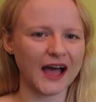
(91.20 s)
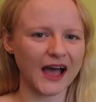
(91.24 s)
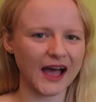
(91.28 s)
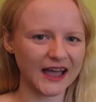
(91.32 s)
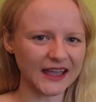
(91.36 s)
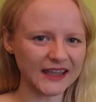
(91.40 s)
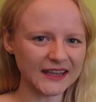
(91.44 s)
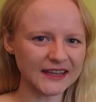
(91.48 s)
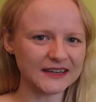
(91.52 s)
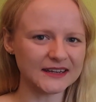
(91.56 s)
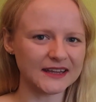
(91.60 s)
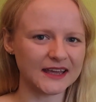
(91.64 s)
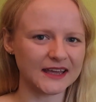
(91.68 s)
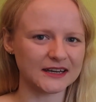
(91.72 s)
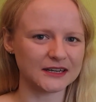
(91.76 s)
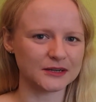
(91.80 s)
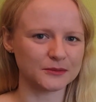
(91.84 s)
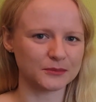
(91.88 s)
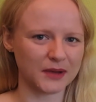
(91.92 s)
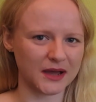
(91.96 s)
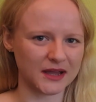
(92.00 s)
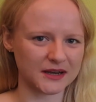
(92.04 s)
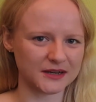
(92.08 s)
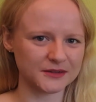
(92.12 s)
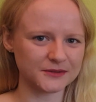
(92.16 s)

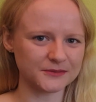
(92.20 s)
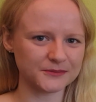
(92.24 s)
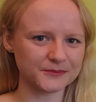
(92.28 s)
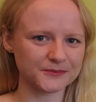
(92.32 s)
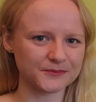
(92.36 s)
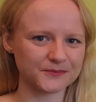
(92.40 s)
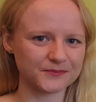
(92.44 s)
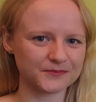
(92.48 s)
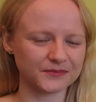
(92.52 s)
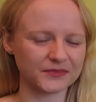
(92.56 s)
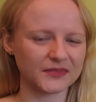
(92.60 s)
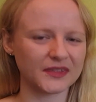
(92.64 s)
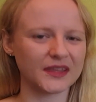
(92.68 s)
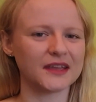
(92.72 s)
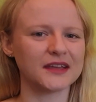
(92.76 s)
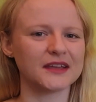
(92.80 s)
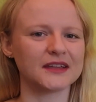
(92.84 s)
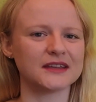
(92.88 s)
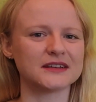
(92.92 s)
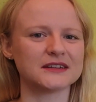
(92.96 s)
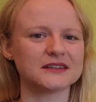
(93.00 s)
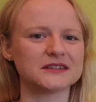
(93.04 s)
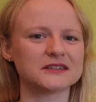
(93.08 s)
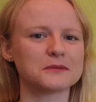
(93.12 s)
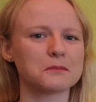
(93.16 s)
einen Mann
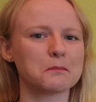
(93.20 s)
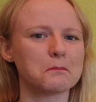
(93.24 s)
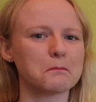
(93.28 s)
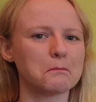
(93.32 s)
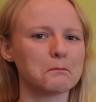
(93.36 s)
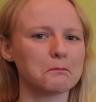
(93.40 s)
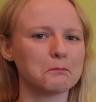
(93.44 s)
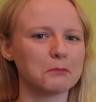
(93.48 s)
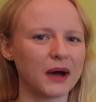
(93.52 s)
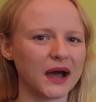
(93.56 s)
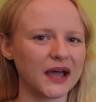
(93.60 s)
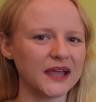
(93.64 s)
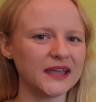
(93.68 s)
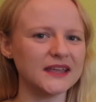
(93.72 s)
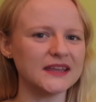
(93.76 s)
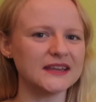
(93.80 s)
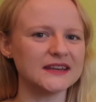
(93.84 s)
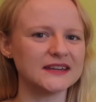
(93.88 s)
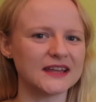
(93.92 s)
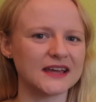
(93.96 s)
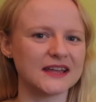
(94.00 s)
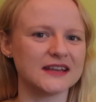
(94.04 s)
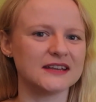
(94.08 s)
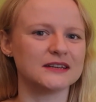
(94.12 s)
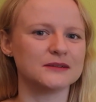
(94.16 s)
and
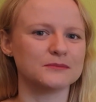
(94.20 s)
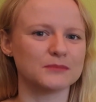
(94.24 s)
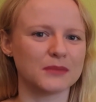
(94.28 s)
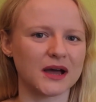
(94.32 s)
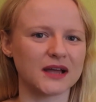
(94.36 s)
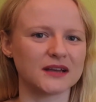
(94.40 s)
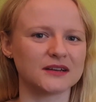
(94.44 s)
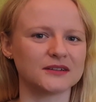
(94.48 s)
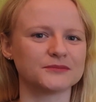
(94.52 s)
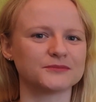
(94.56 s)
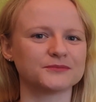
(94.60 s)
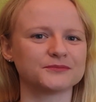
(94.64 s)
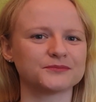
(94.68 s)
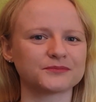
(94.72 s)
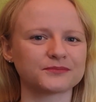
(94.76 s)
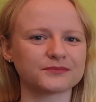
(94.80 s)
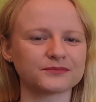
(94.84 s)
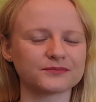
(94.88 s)
meinen Mann,